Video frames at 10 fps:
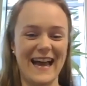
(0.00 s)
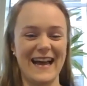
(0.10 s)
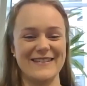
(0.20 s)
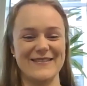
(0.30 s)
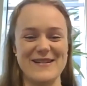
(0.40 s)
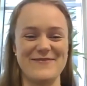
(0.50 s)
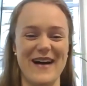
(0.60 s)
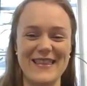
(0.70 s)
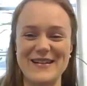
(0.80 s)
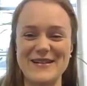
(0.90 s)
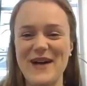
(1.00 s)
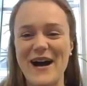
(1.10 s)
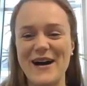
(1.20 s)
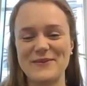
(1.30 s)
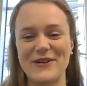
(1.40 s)
Um, about the
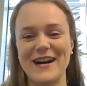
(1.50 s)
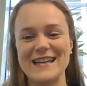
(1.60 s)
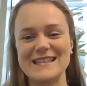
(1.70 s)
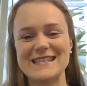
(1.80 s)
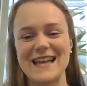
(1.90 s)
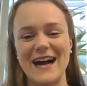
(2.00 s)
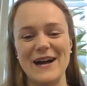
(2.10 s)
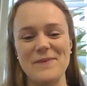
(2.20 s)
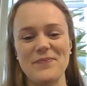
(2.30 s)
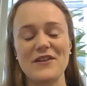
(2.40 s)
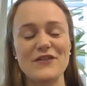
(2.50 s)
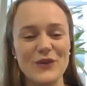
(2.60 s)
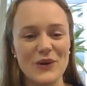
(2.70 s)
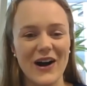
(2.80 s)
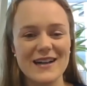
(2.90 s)
power price um,
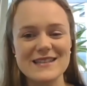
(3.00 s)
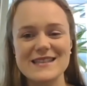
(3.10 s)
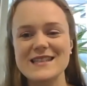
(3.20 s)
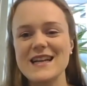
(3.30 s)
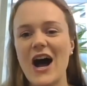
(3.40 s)
forecasts,